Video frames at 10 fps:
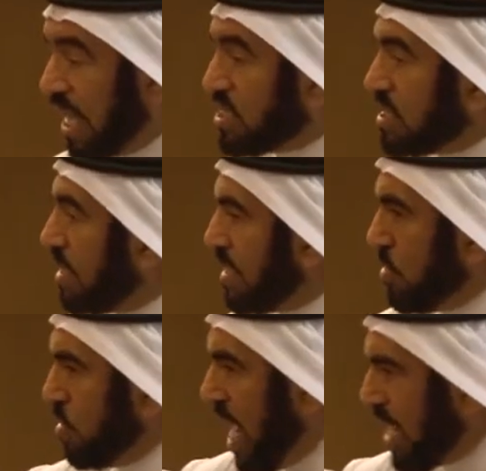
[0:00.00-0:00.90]
And
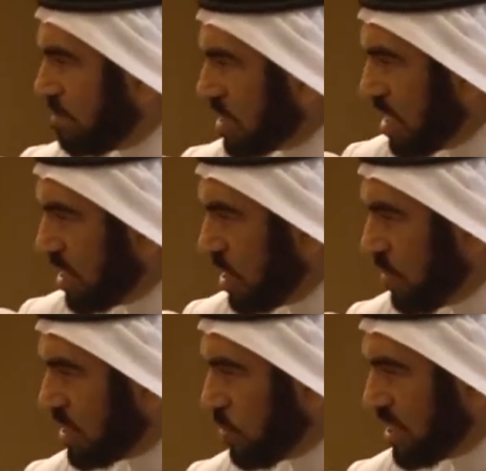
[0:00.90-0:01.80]
unanimously,
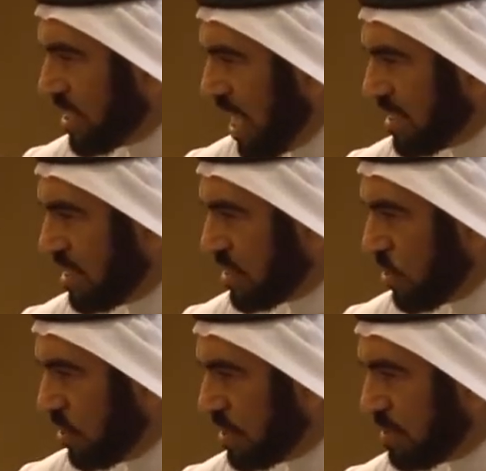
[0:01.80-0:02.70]
she was 28
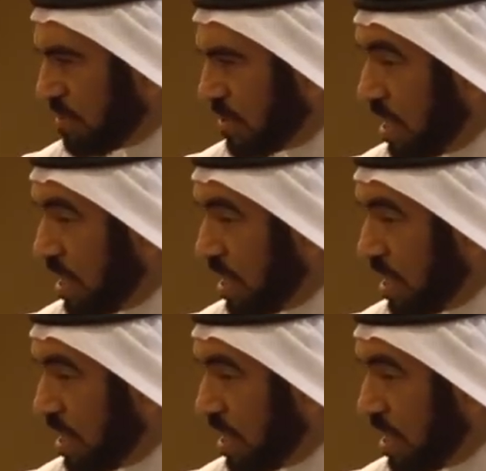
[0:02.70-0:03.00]
years old.